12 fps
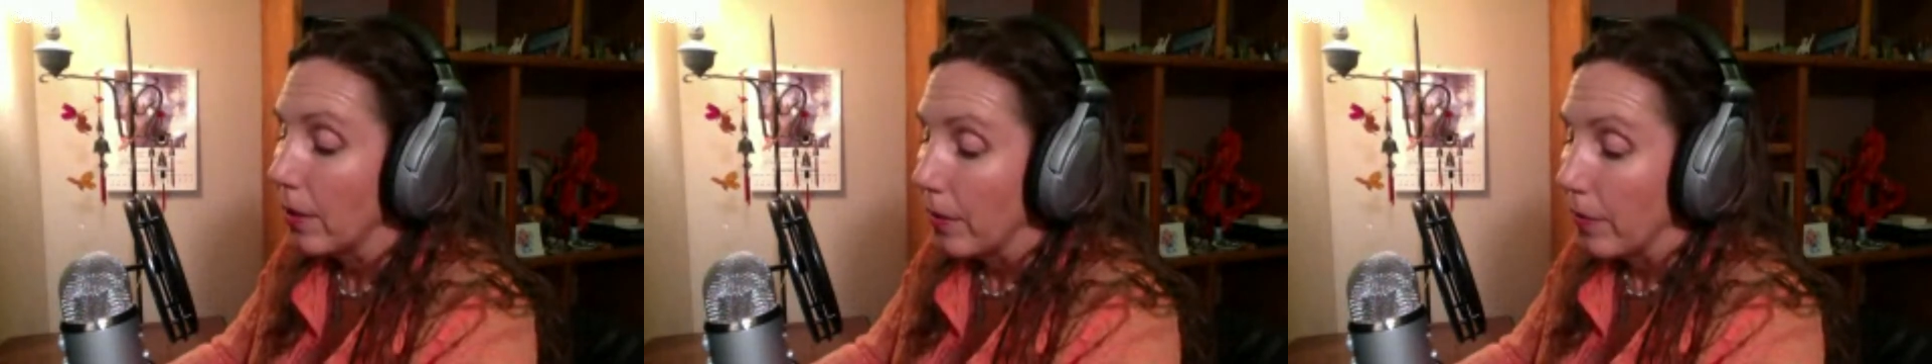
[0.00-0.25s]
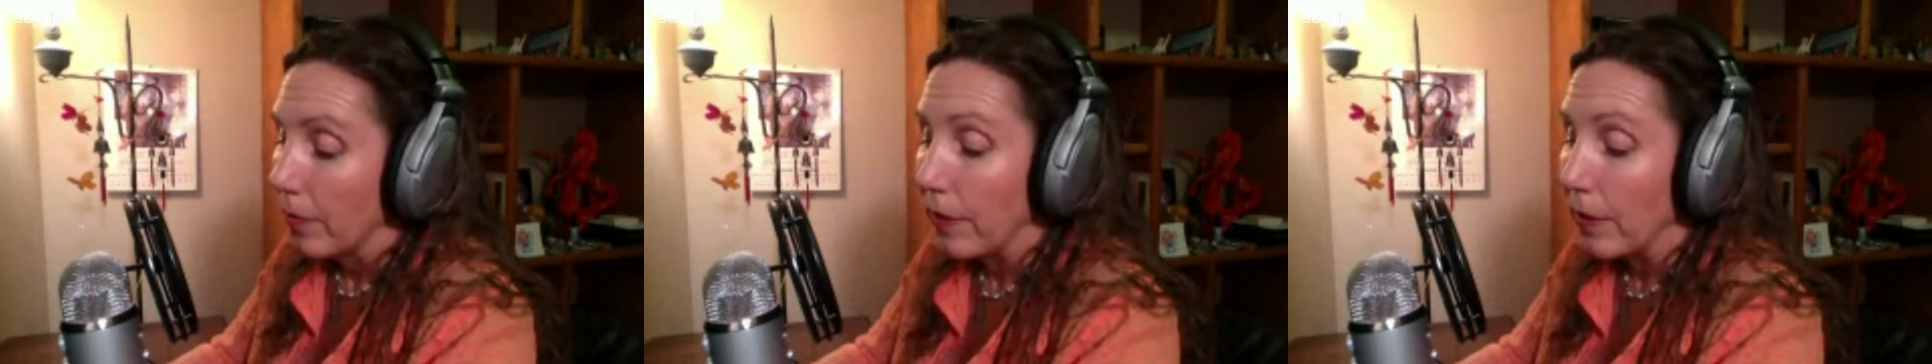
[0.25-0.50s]

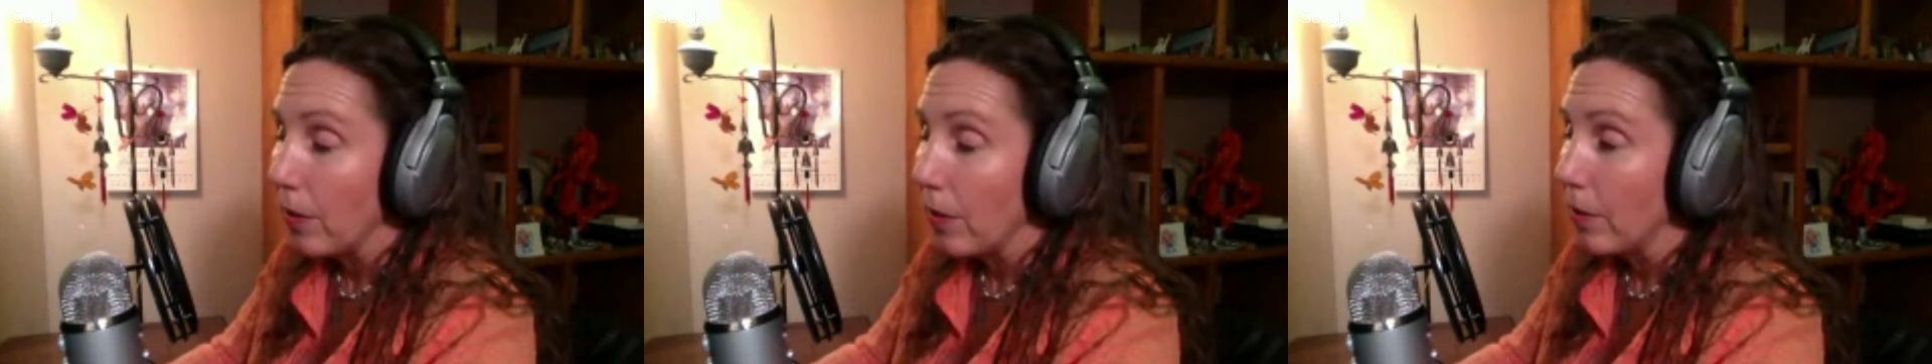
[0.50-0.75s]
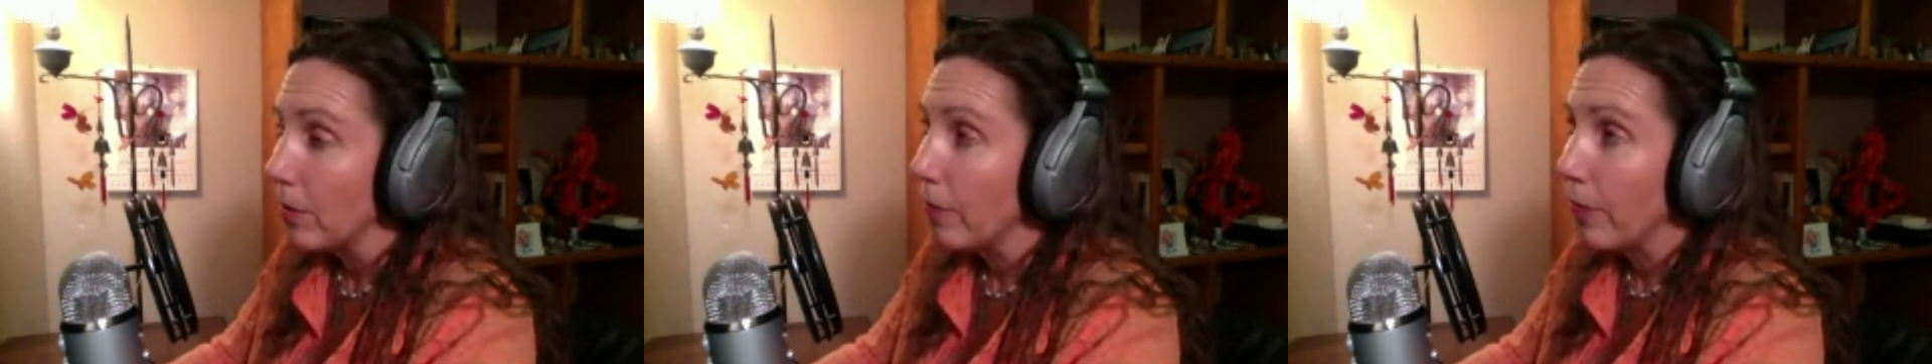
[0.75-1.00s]
Feel
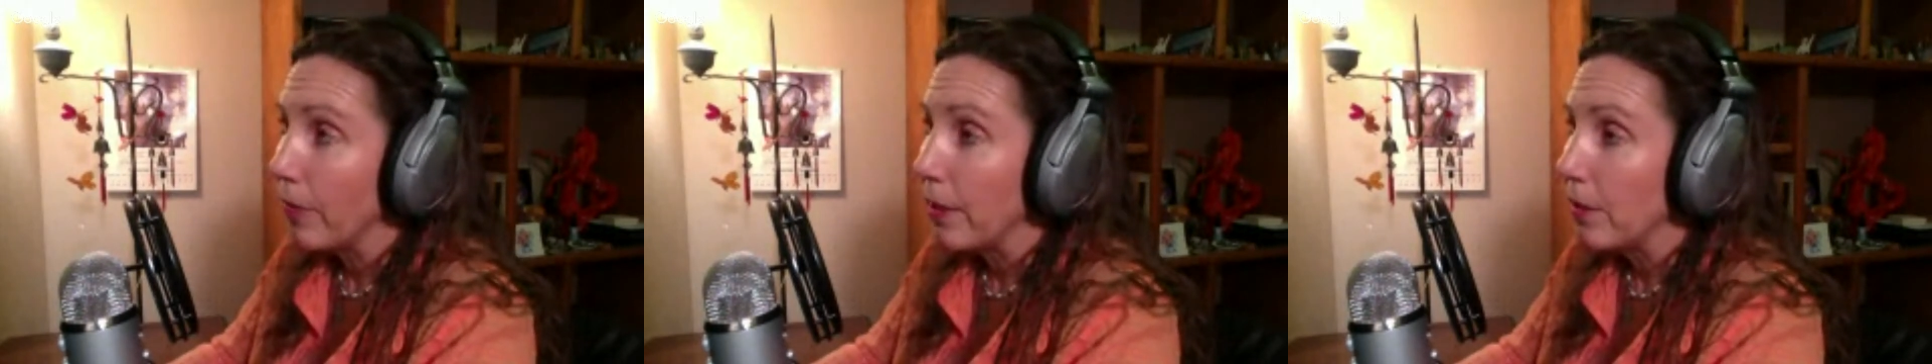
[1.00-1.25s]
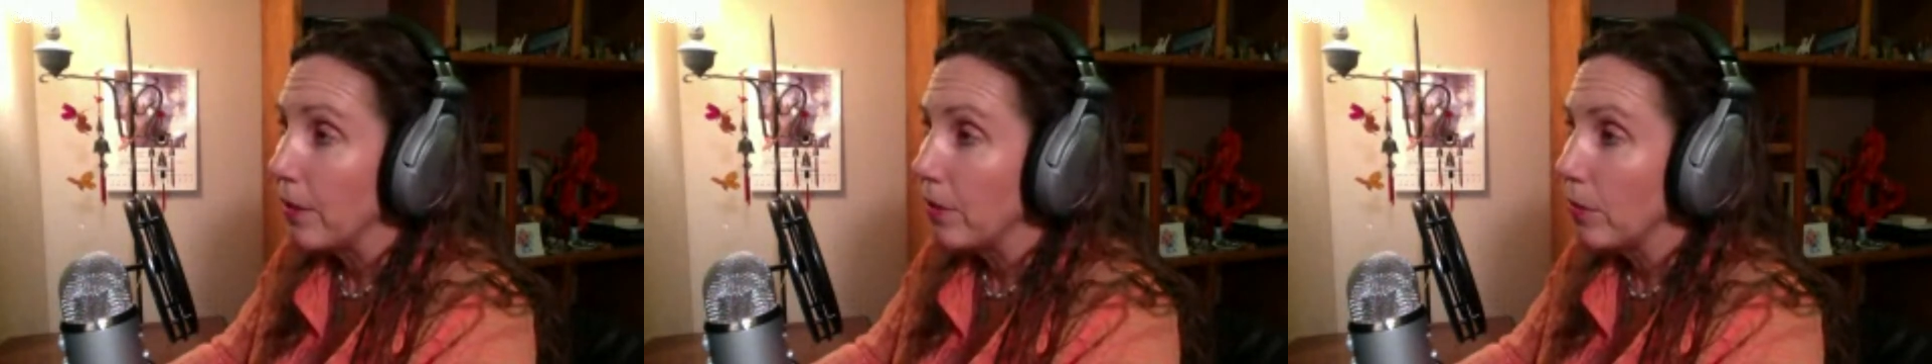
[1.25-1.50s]
also free
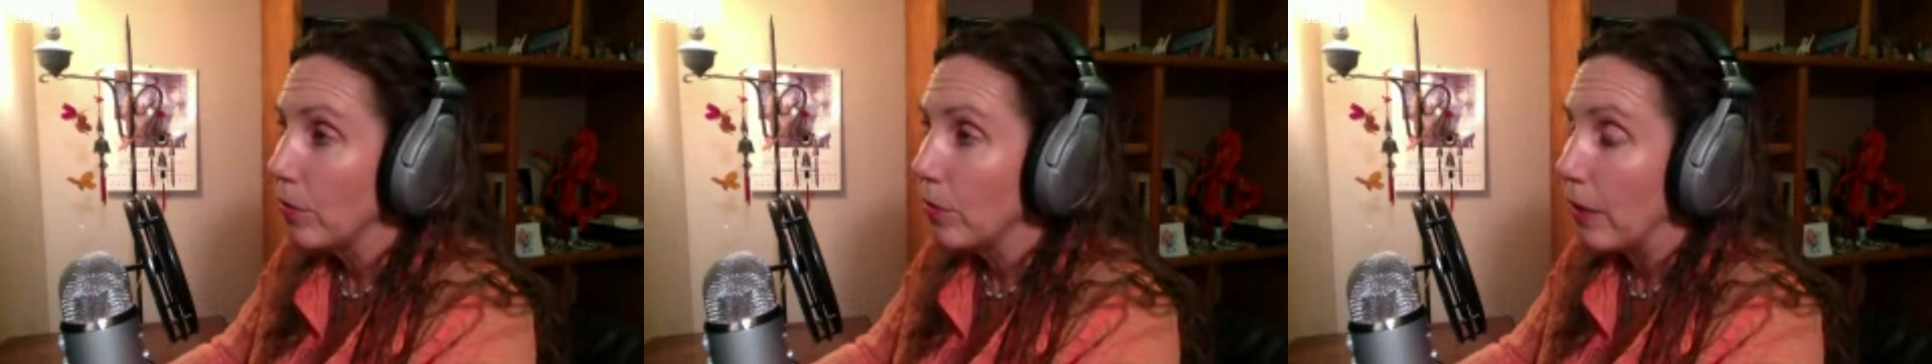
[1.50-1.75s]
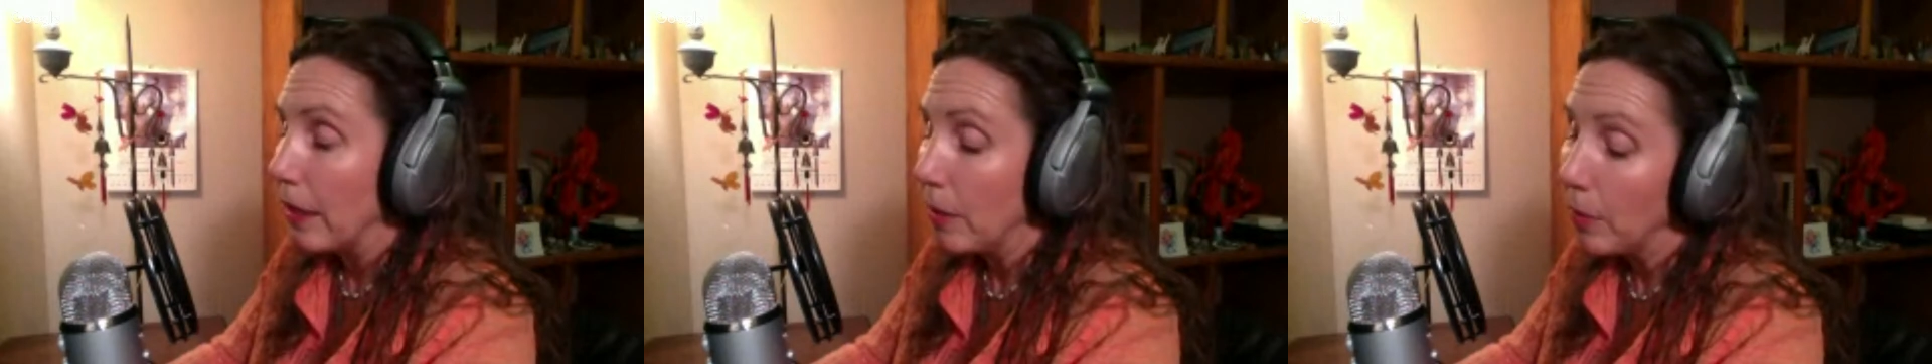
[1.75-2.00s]
to
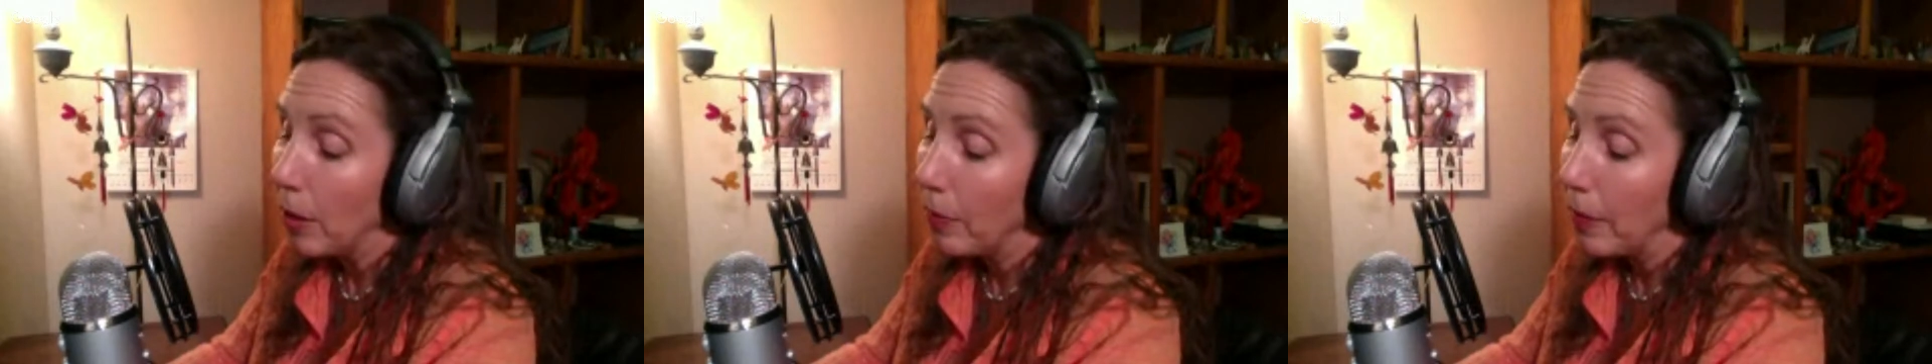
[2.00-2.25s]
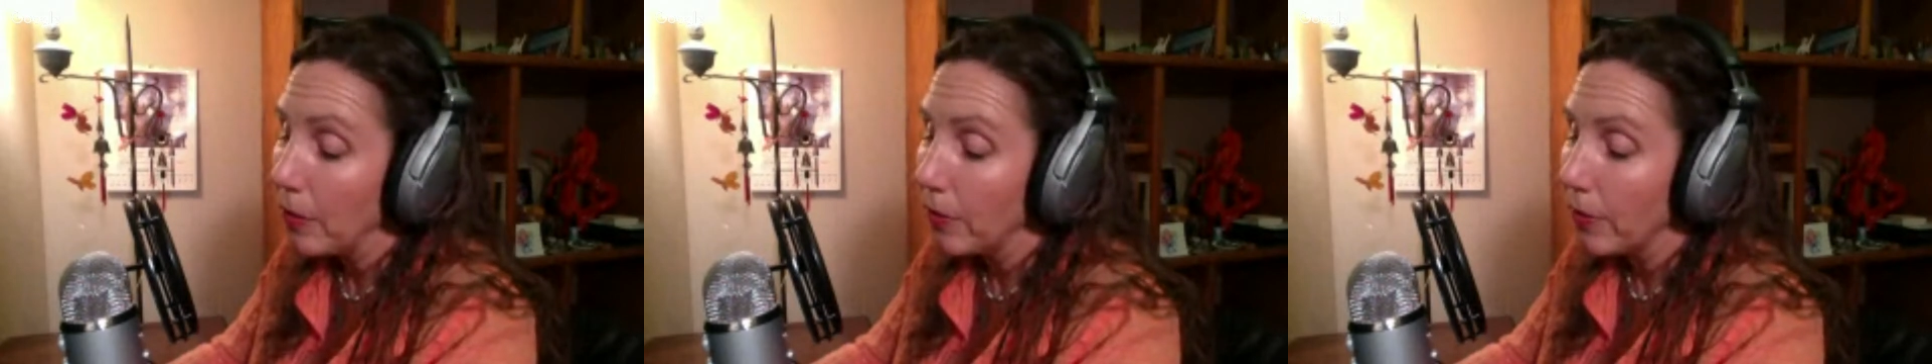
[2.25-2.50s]
email
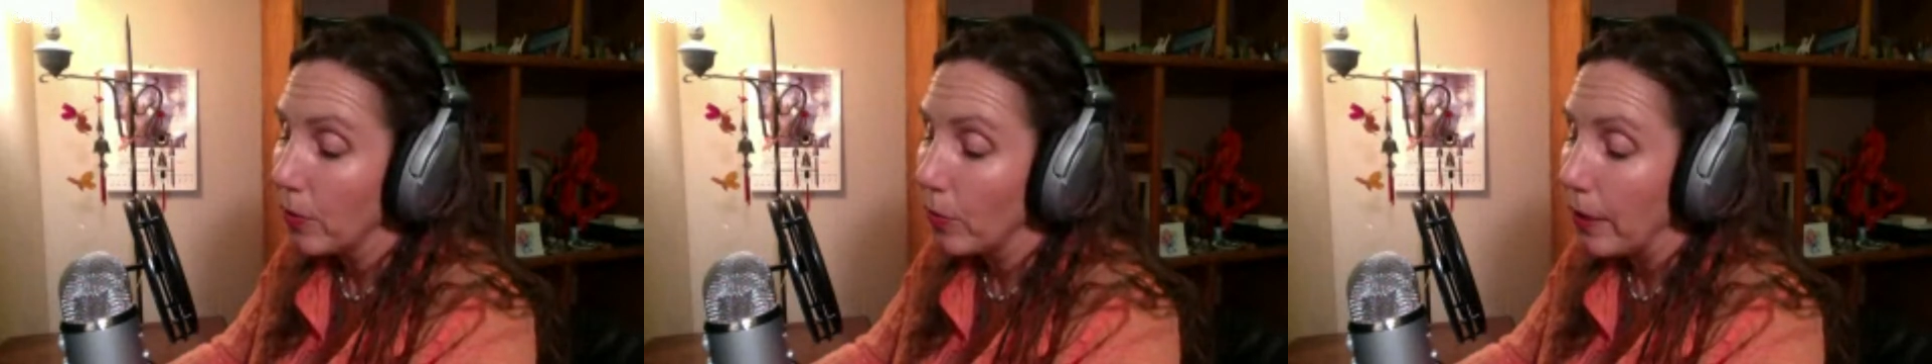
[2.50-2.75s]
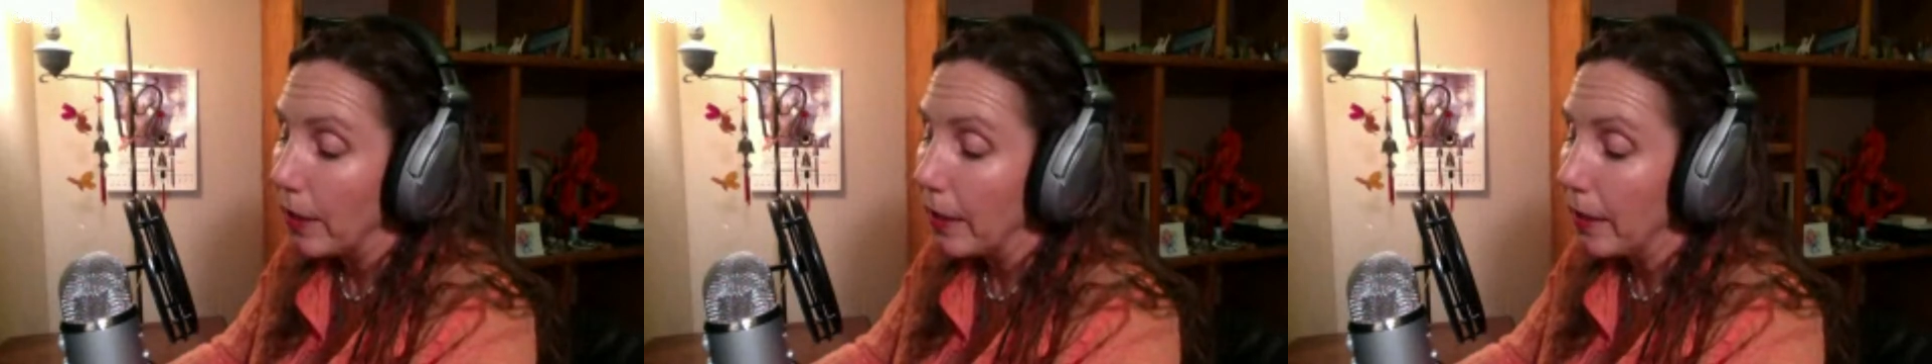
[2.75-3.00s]
me during the
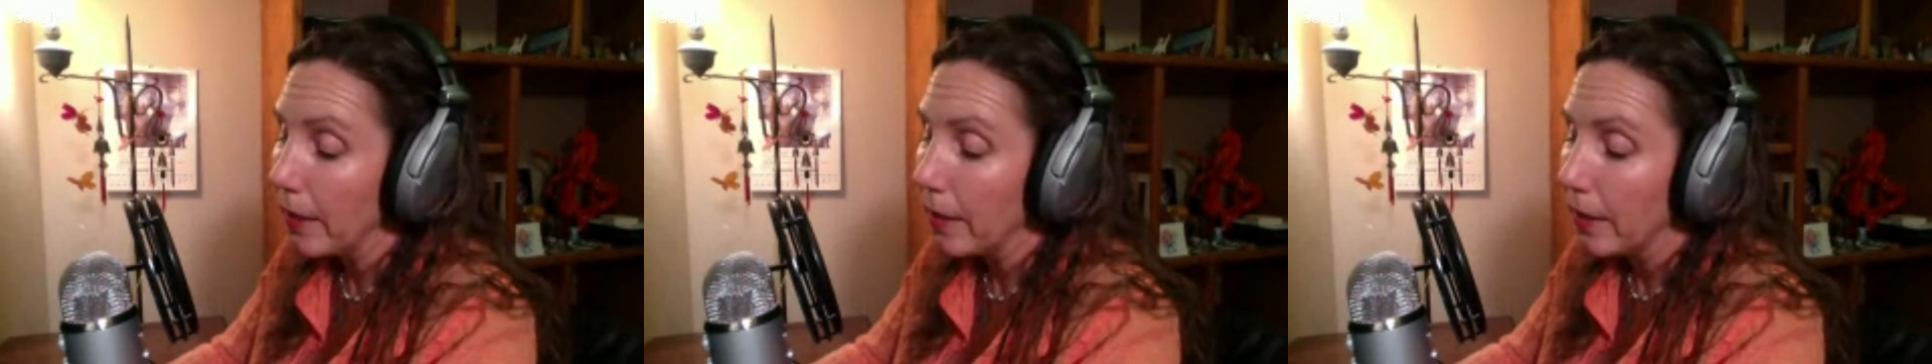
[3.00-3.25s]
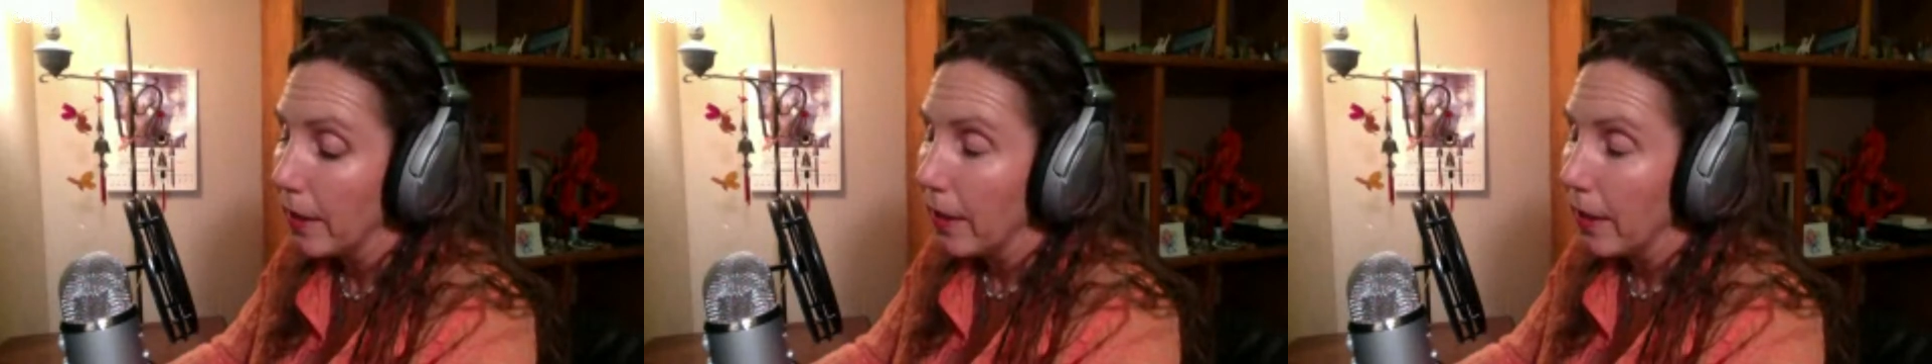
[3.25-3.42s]
week